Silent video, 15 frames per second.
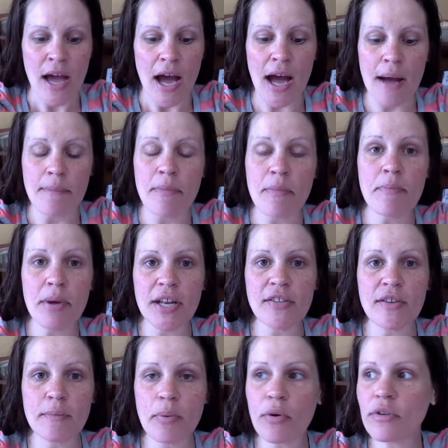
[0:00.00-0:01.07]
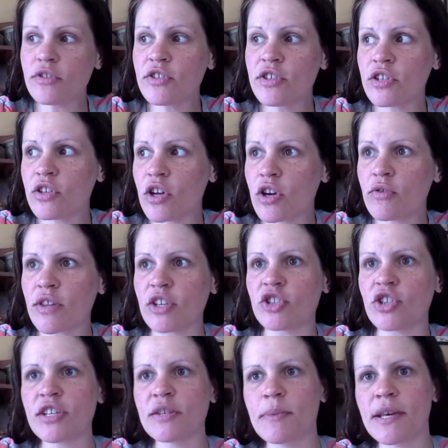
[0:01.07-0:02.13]
But it's important to know that
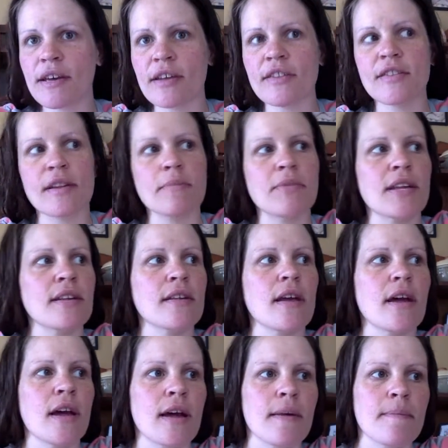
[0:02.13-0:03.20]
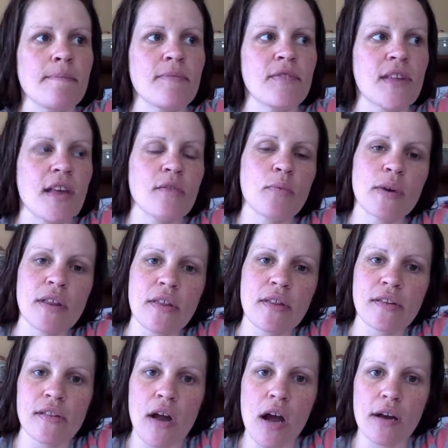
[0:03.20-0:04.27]
just because something says, one of the
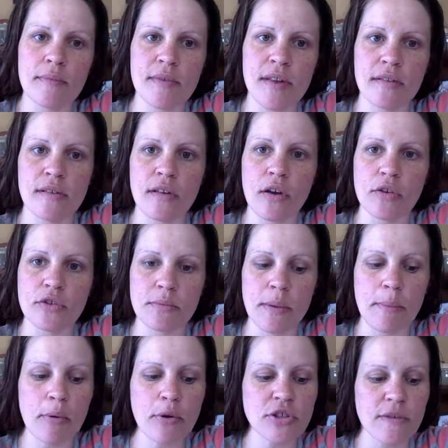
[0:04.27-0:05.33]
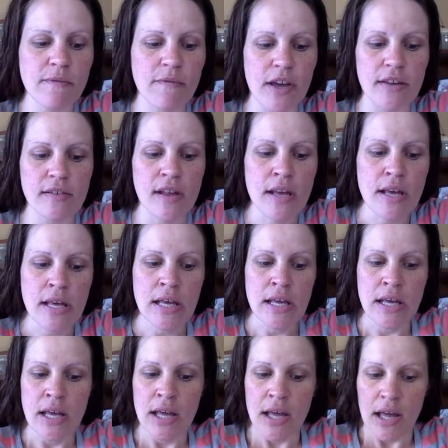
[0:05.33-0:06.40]
things that Autumn says in the Ultimate Portion Fix,
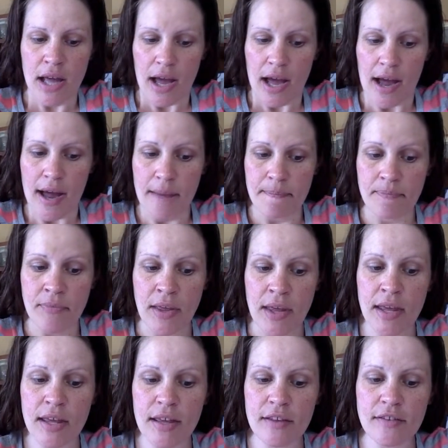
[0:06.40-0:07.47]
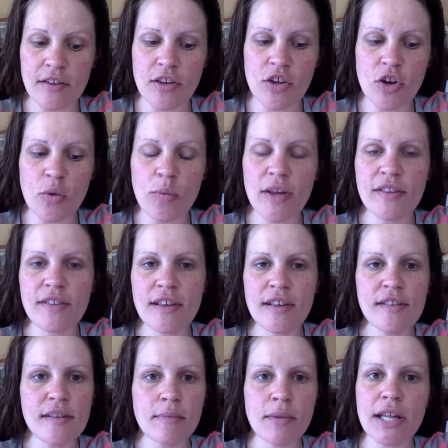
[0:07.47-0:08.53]
is, we
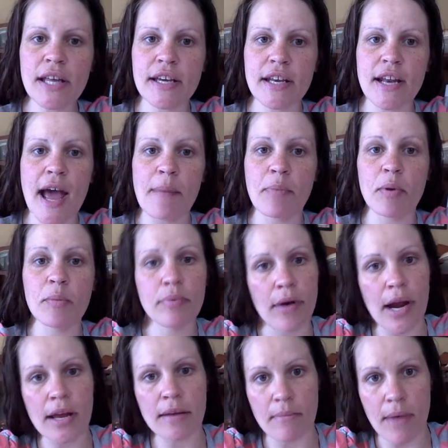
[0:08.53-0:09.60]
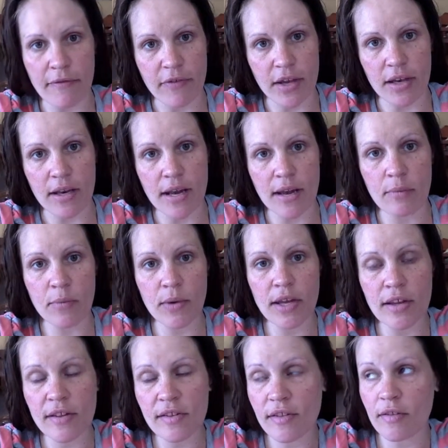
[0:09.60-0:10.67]
see something like an Apple bran muffin and
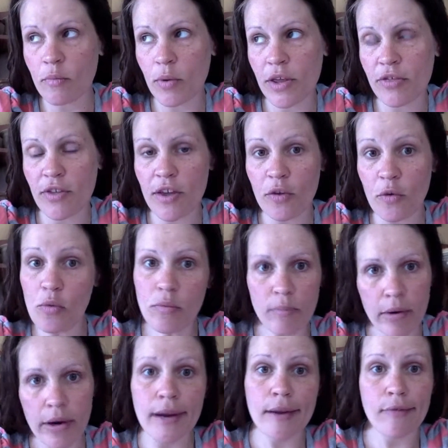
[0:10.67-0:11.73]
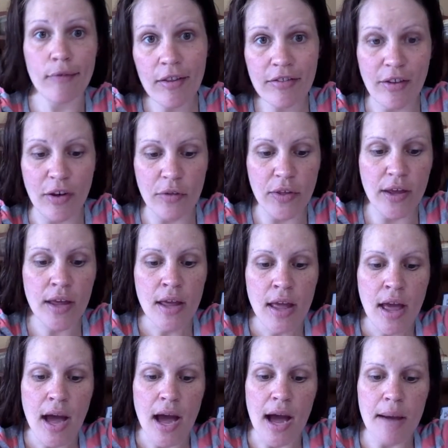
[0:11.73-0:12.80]
we think, ooh, bran, that's healthy.
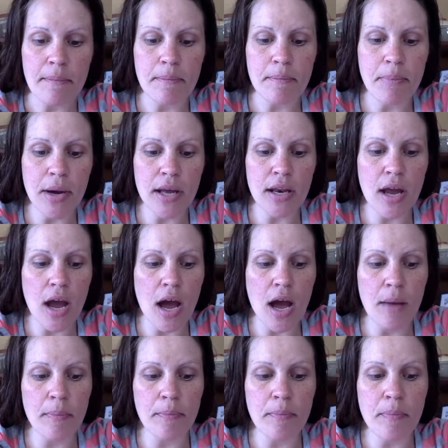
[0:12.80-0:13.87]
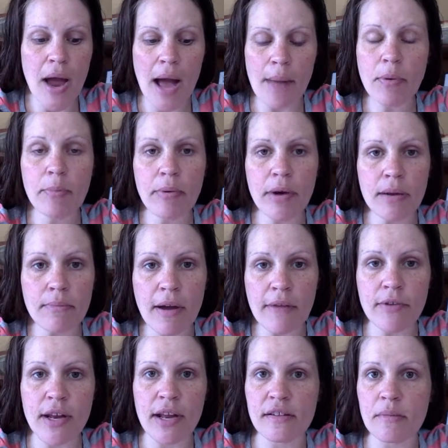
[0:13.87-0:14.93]
But a Apple bran
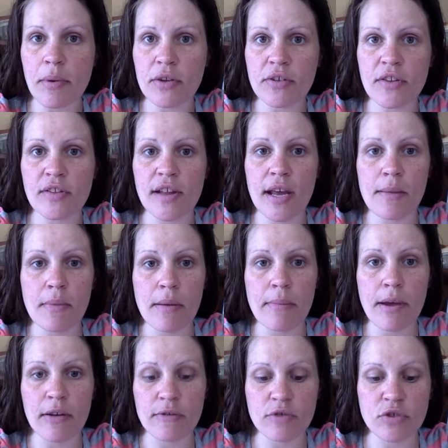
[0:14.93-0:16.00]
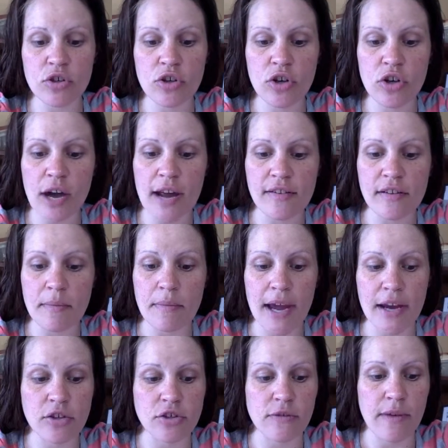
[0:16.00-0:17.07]
muffin has about the same amount of sugar as a
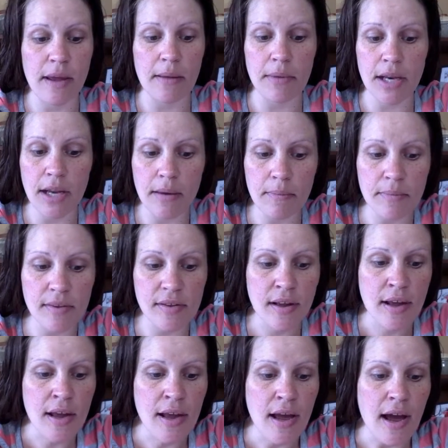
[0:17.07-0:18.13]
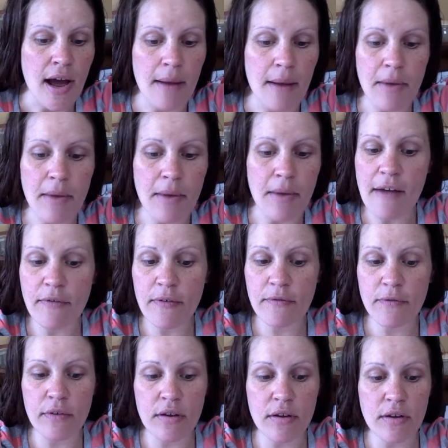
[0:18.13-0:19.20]
package of M&Ms. A half
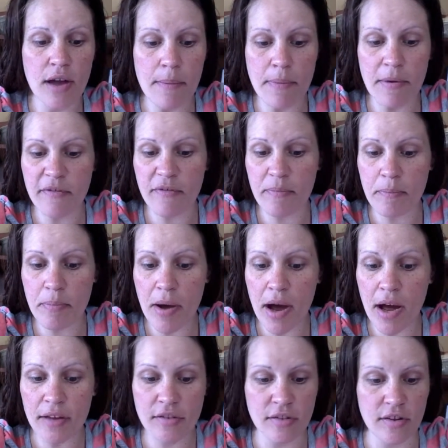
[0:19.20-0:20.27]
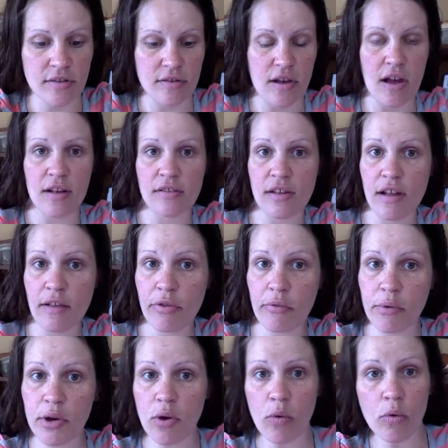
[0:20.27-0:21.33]
of cup of pasta sauce and
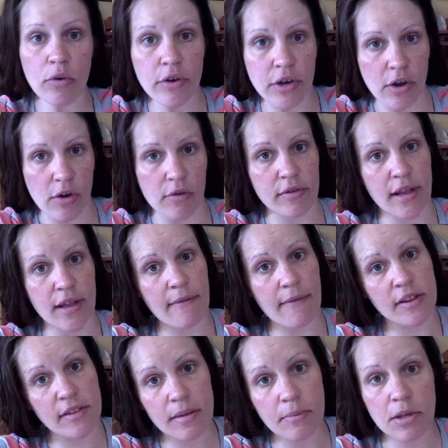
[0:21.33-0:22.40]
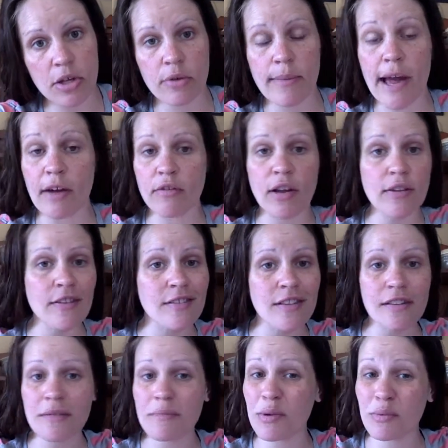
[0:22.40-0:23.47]
3 Oreos have a similar amount. Now, this
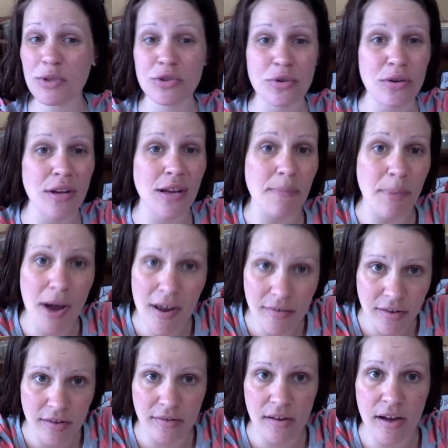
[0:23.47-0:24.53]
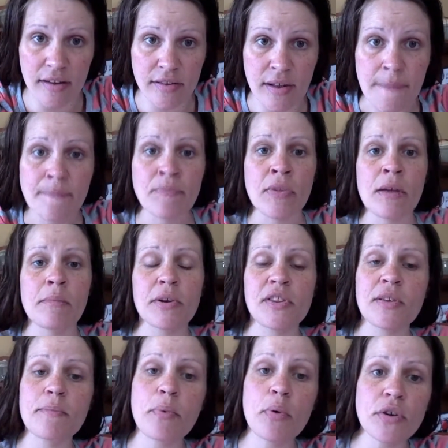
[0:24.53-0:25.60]
doesn't mean we shouldn't eat pasta sauce, but it's
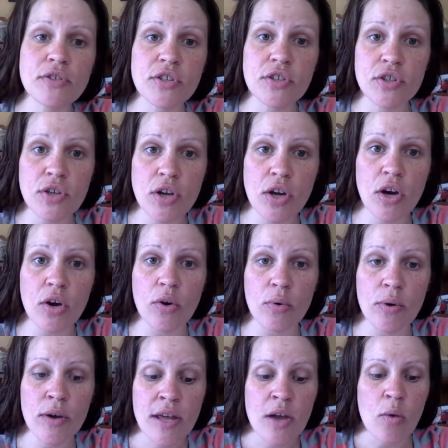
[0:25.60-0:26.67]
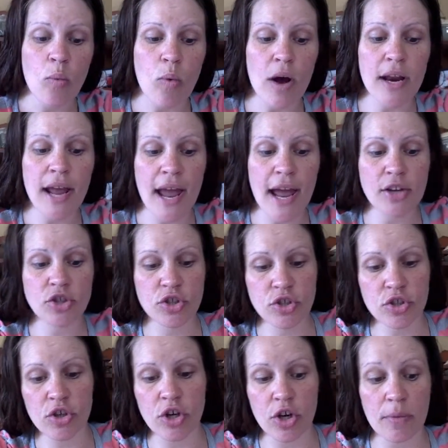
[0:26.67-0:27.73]
important to know what has
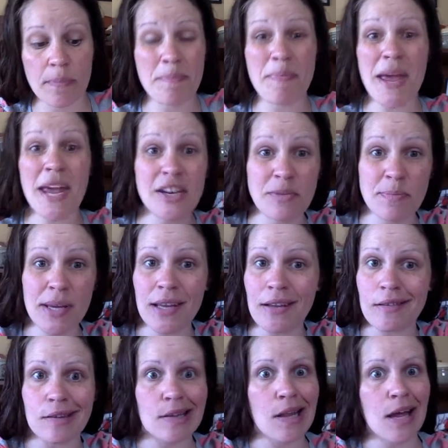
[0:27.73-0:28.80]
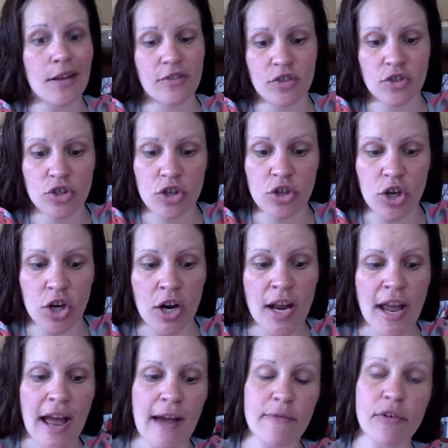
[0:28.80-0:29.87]
sugar. Baked beans, lots of sugar.
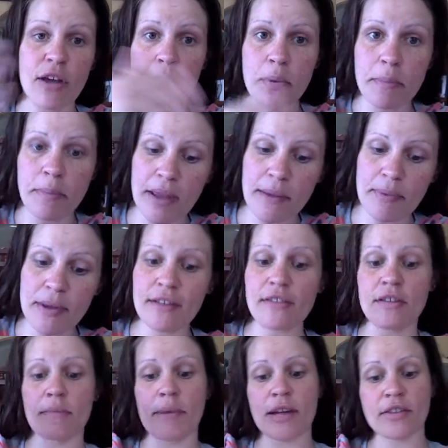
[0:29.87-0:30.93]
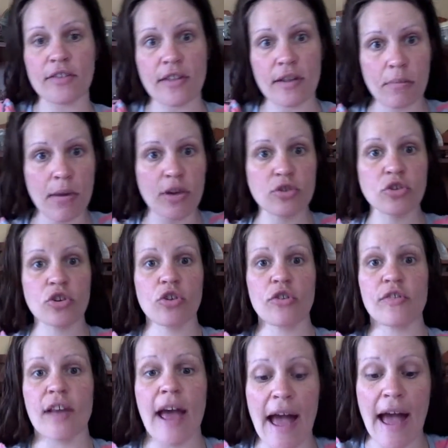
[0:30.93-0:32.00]
Half a cup of baked beans is about the same amount of sugar
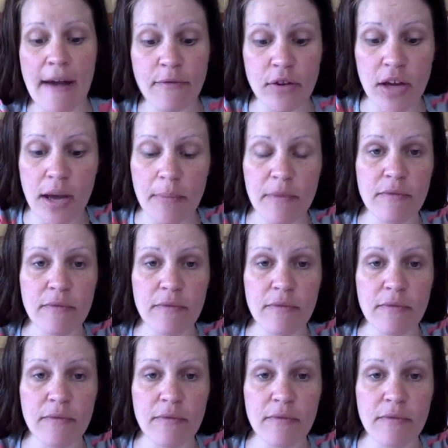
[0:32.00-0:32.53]
as a half a cup